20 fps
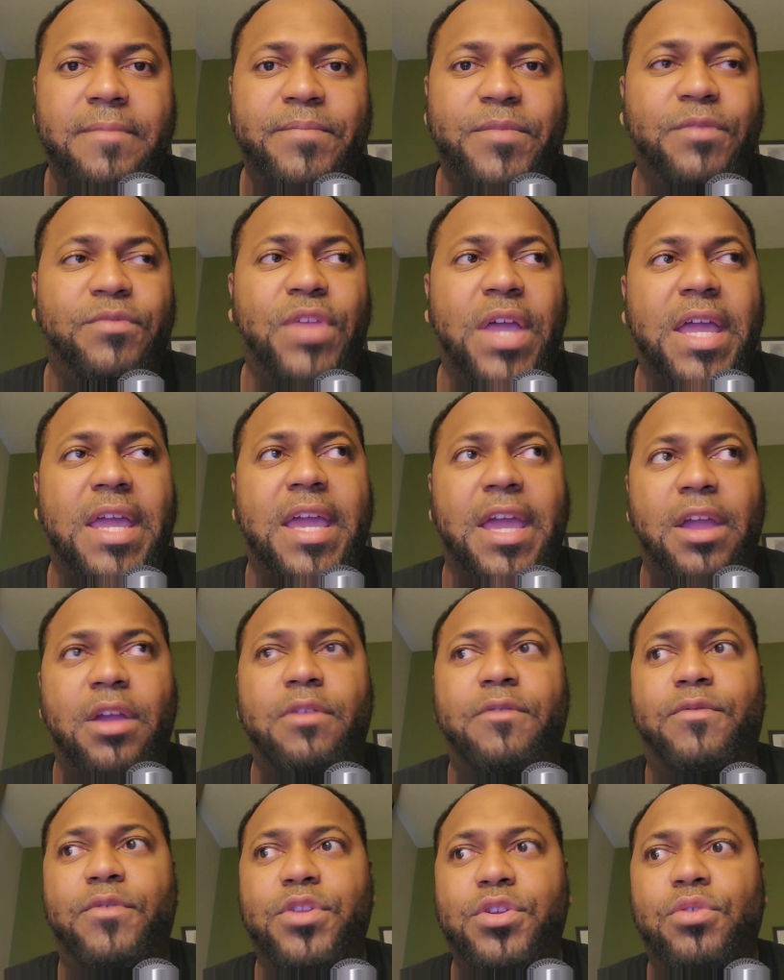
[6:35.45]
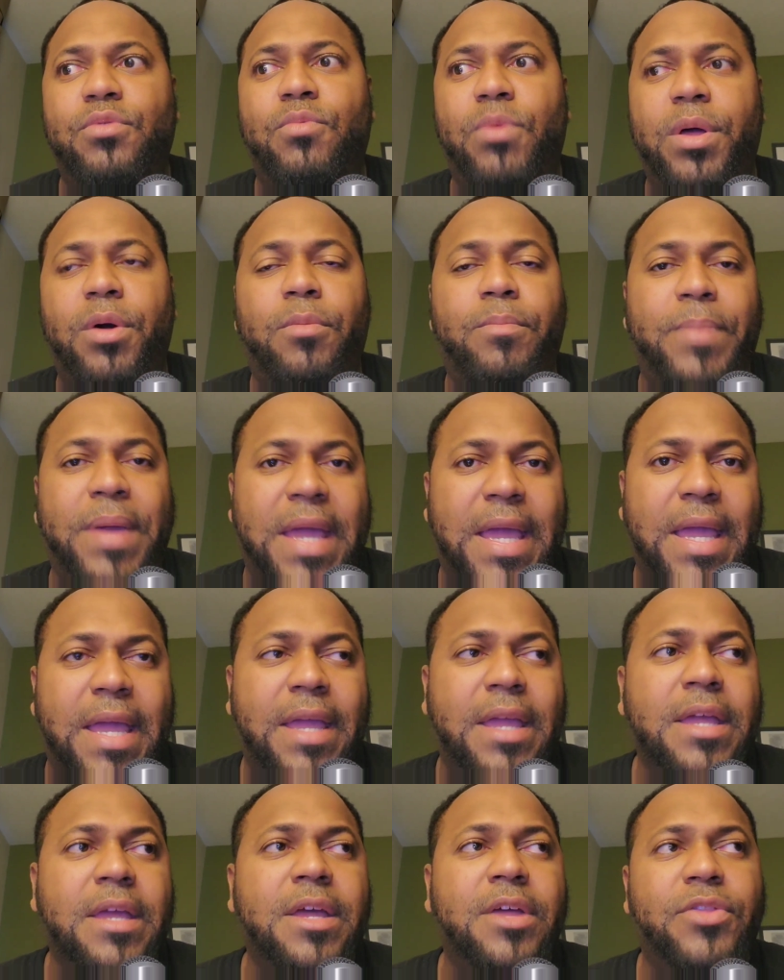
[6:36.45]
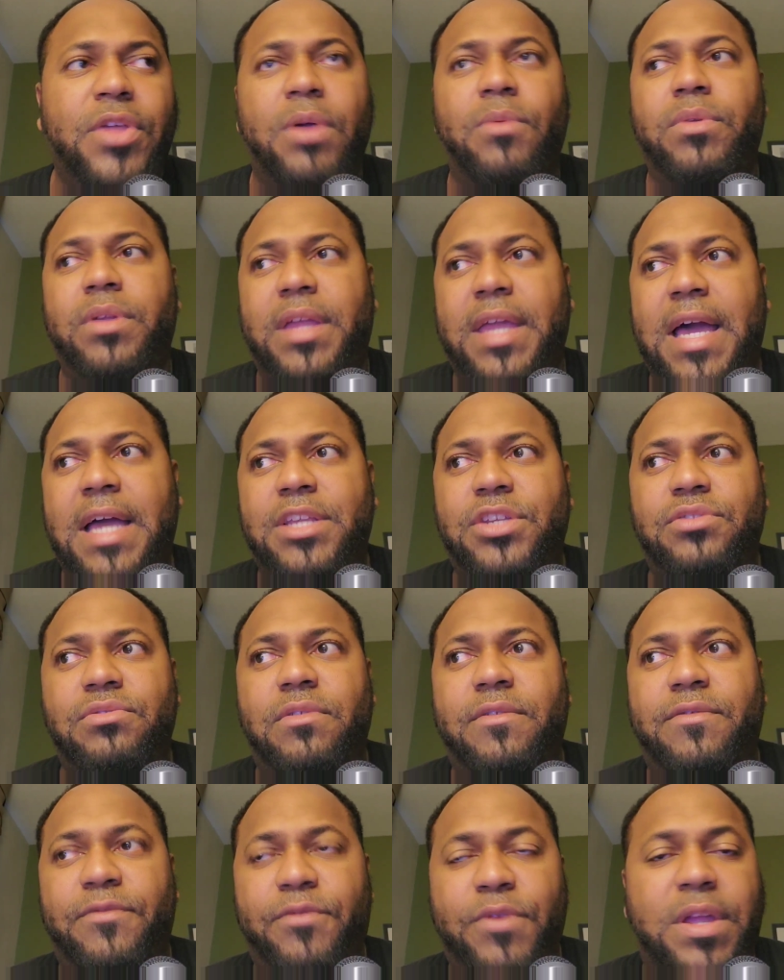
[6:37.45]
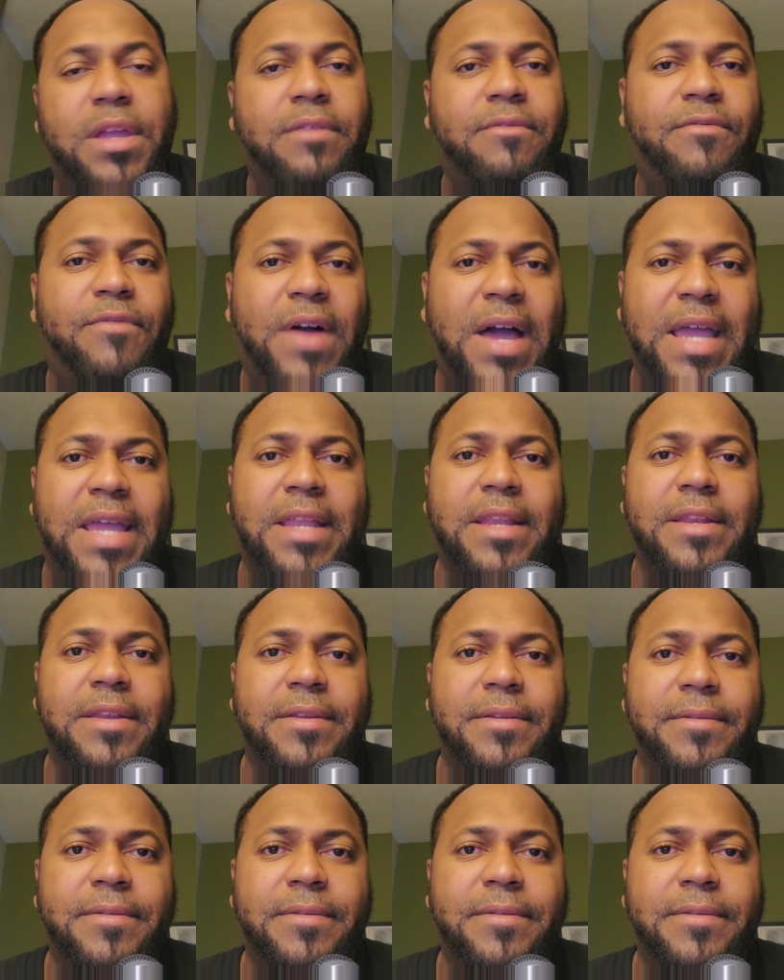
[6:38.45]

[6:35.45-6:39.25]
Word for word: If they cared for your well-being, they would have got you a freaking fight.